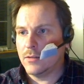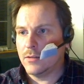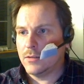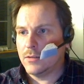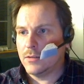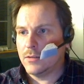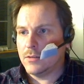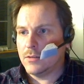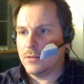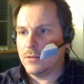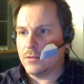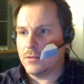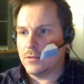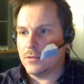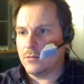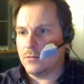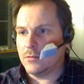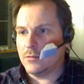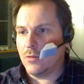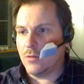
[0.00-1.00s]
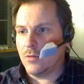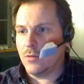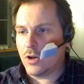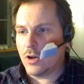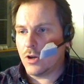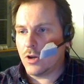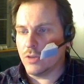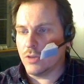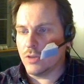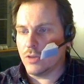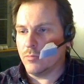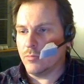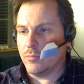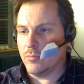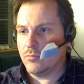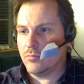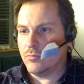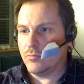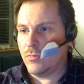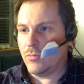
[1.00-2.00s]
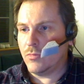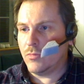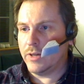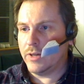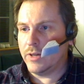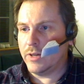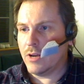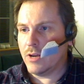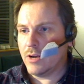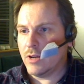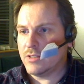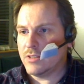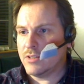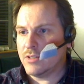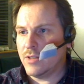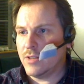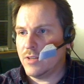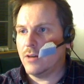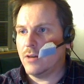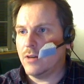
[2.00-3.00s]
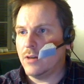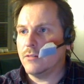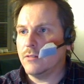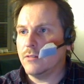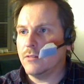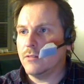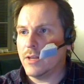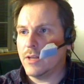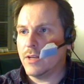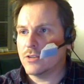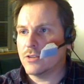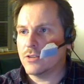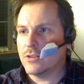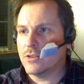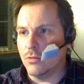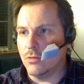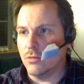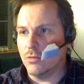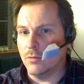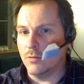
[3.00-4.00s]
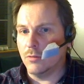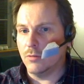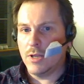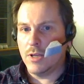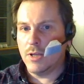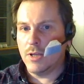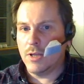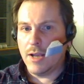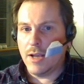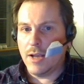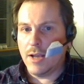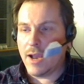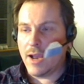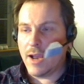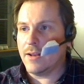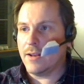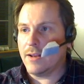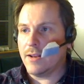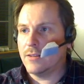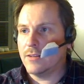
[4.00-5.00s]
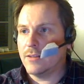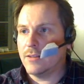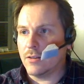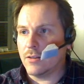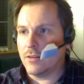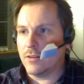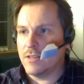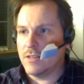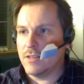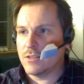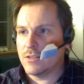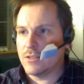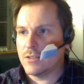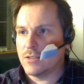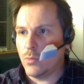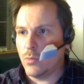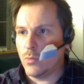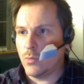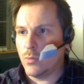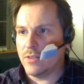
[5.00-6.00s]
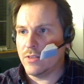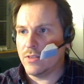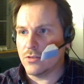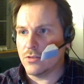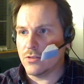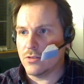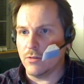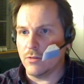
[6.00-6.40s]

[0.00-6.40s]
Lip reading: So awesome. Right now it's there. That's cool. And I got this with the server,